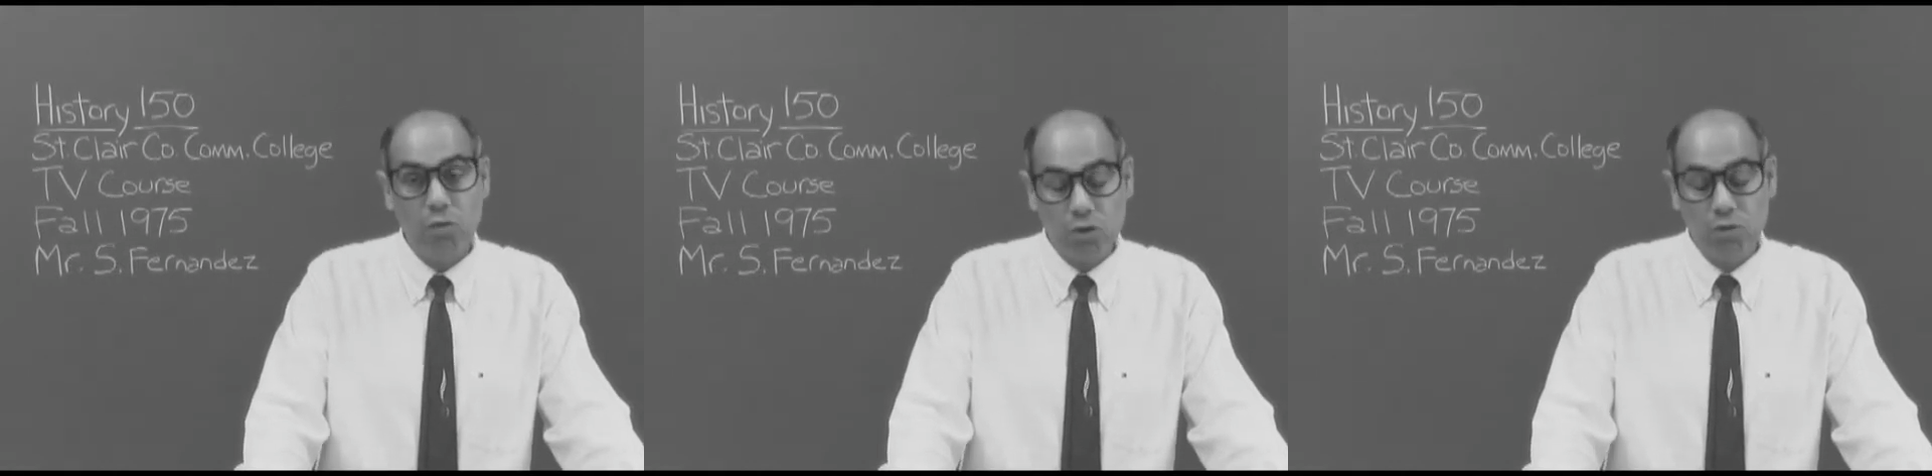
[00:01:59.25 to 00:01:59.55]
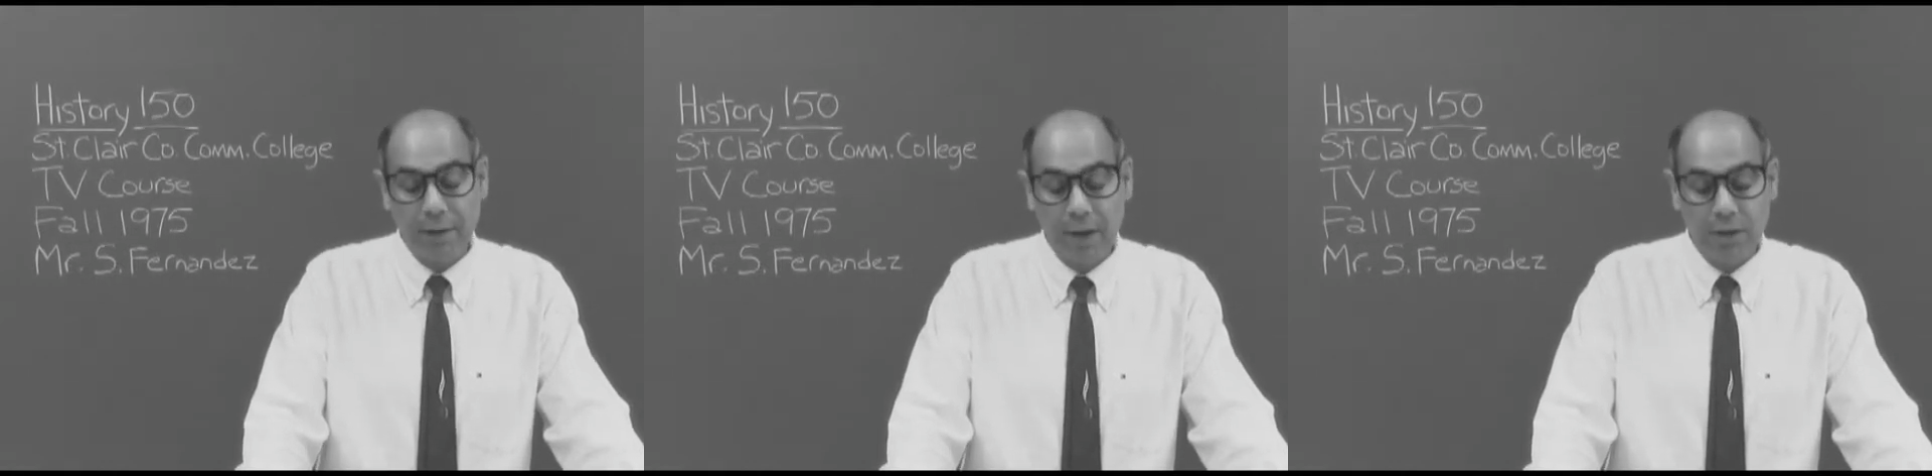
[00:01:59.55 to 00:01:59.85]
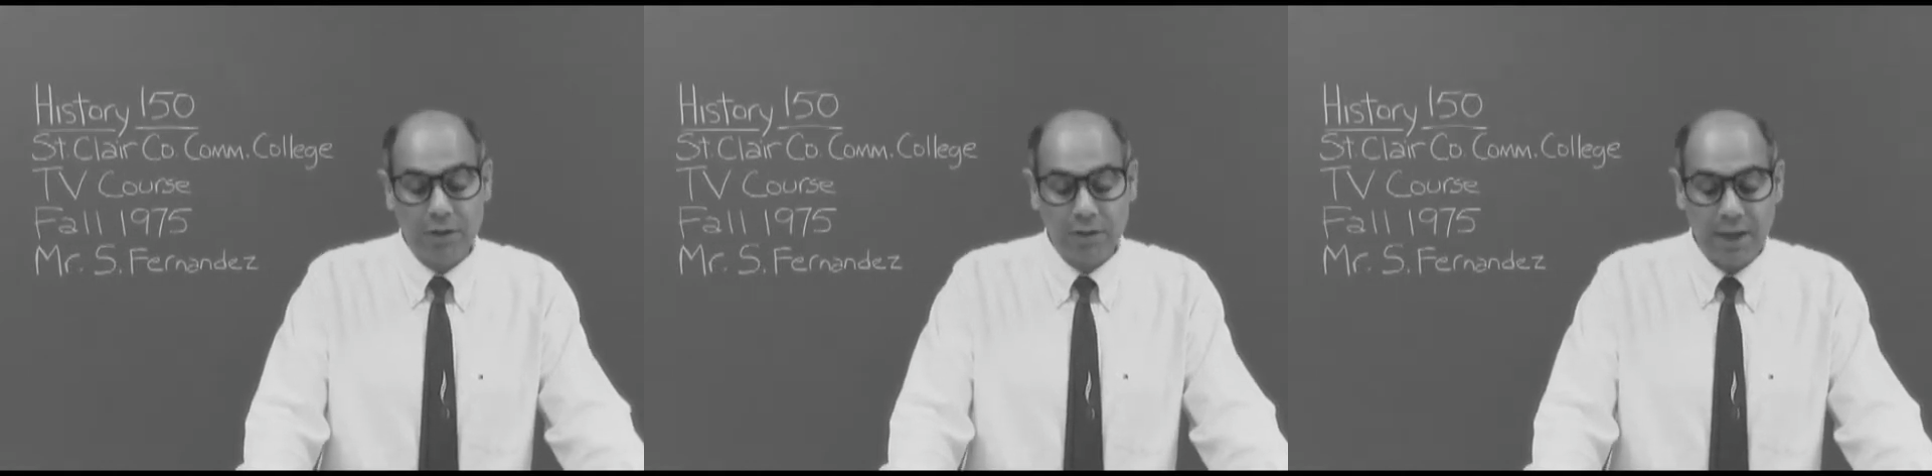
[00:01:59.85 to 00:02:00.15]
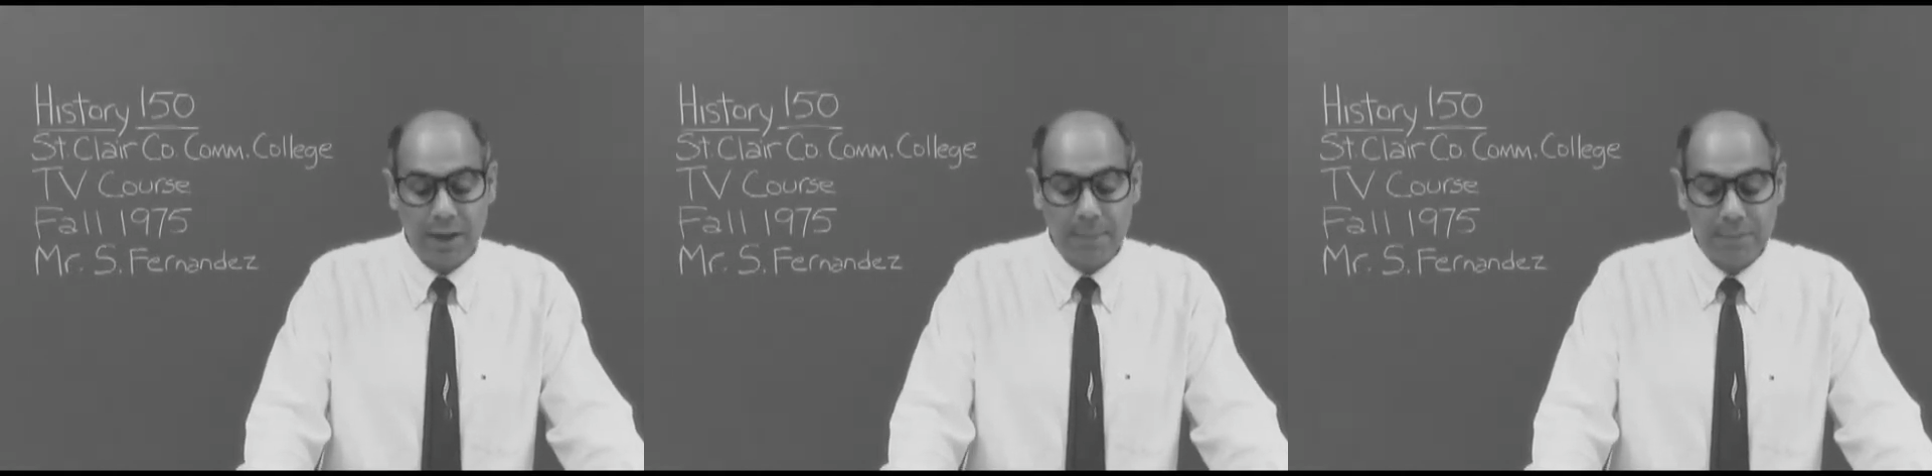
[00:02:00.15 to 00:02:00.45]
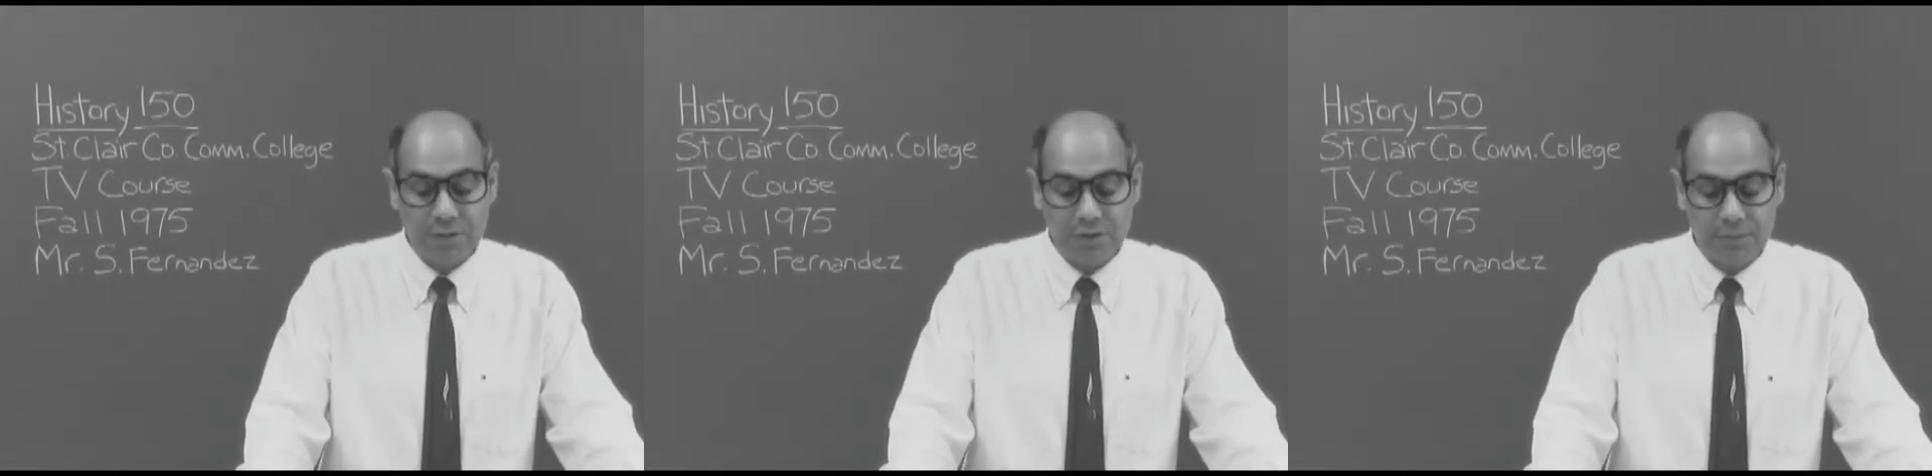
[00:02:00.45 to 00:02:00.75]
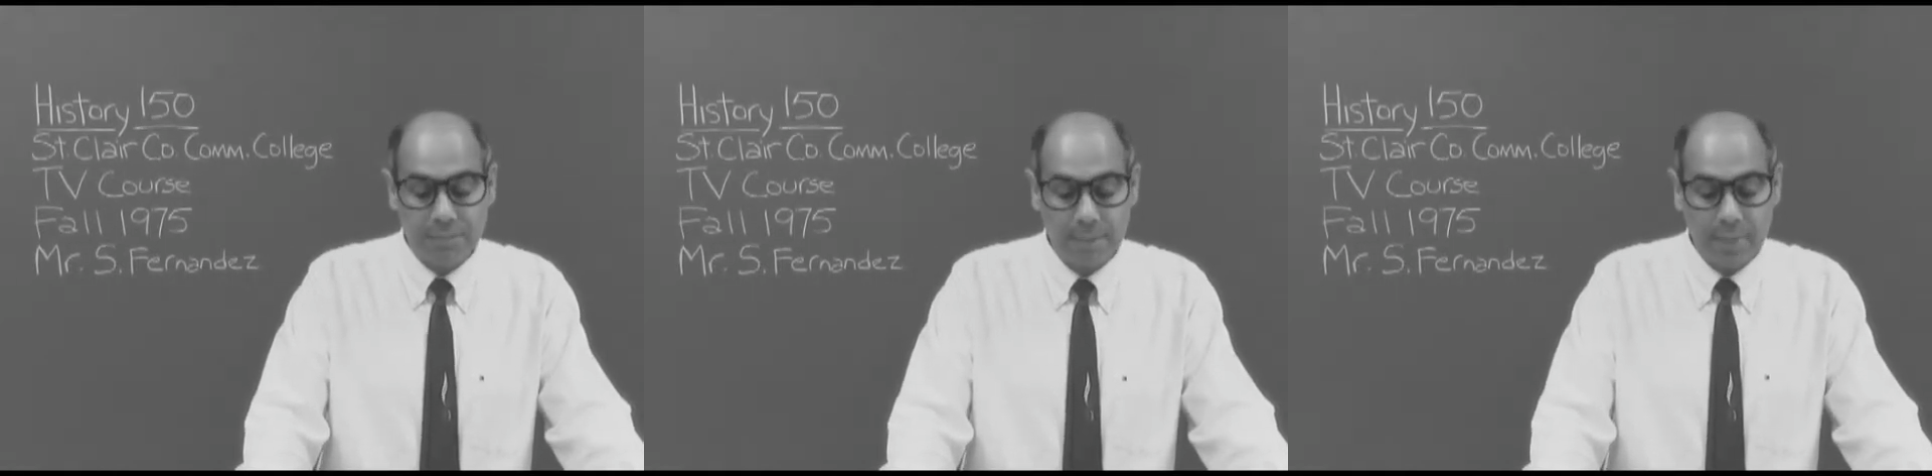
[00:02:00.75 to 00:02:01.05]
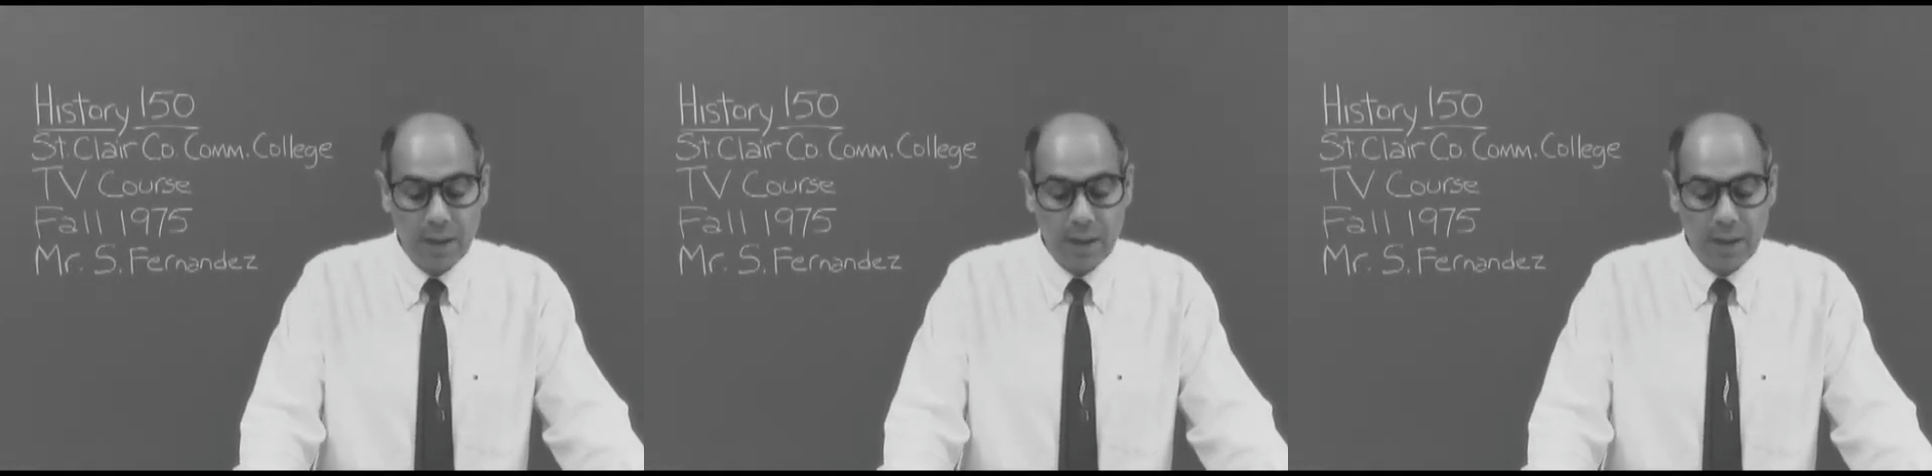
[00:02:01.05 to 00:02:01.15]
which will be held on campus.